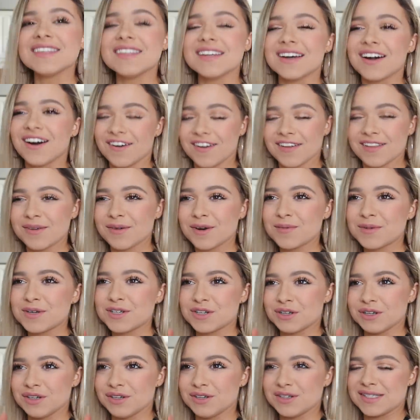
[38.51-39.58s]
The car that I'm gonna be
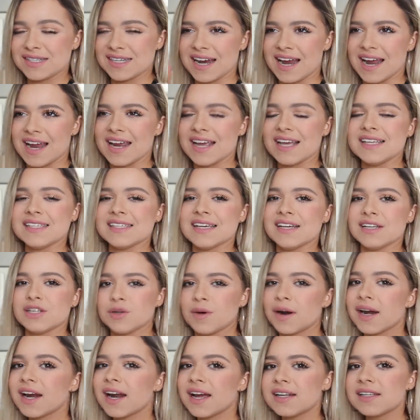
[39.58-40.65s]
showing you today is a
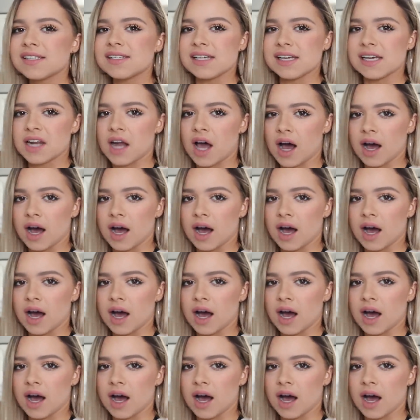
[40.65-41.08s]
2019